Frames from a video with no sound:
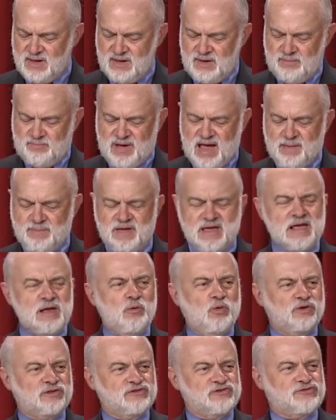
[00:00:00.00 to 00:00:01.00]
Maybe he
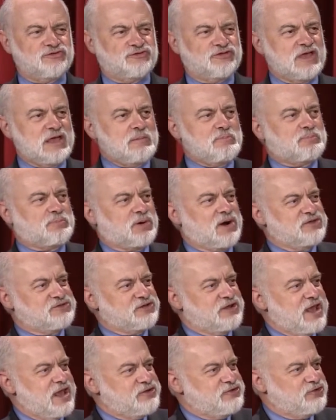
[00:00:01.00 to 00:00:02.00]
wouldn't seem
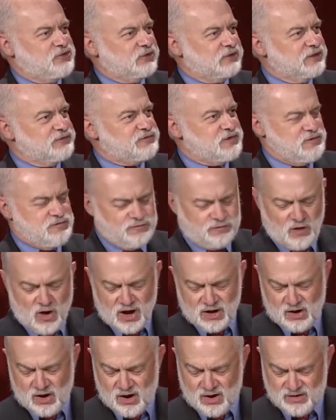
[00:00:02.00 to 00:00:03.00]
presidential if he
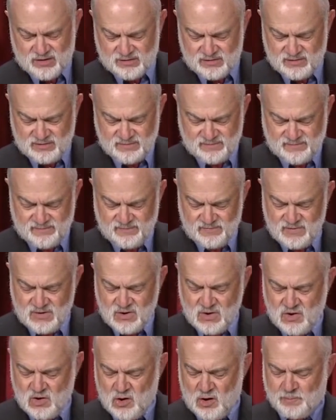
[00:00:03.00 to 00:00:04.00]
fought harder.
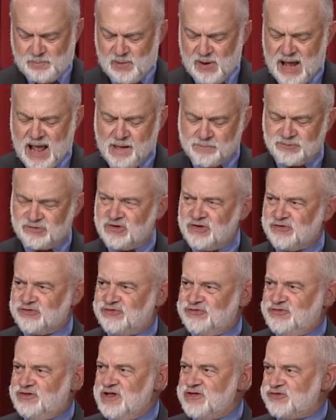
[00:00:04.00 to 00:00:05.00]
Or perhaps his
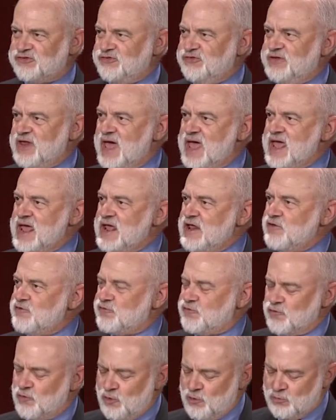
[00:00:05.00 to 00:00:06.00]
disdain
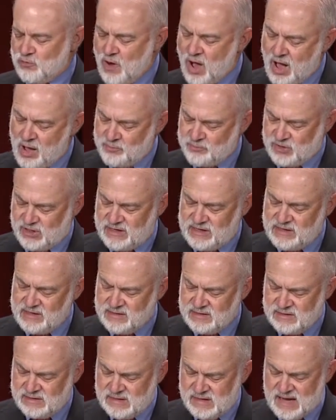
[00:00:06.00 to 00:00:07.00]
for Romney
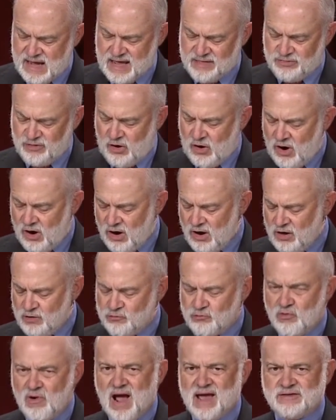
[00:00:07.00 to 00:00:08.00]
and the hard
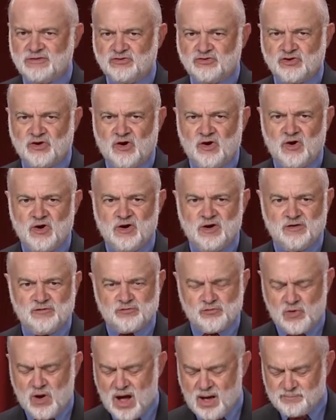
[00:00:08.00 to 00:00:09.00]
right turn
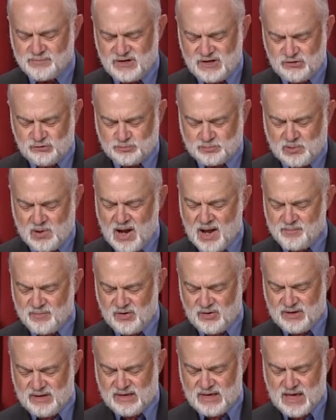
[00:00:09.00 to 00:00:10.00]
of Romney's
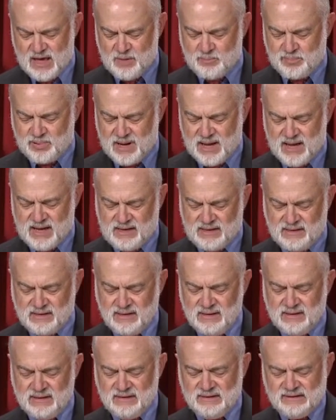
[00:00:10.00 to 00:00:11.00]
primary campaign
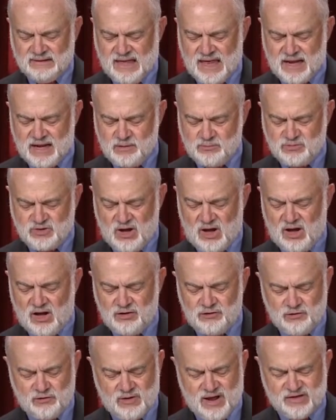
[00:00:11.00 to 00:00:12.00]
led him to
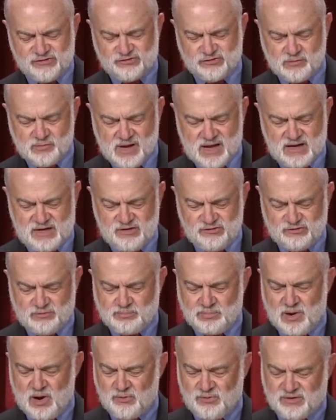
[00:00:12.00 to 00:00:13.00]
underestimate his
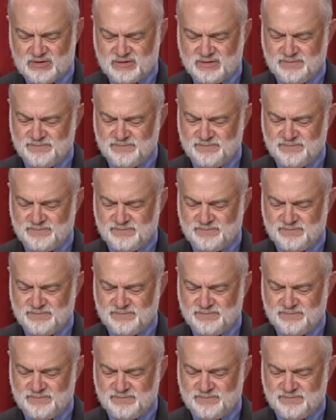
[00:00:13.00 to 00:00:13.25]
opponent.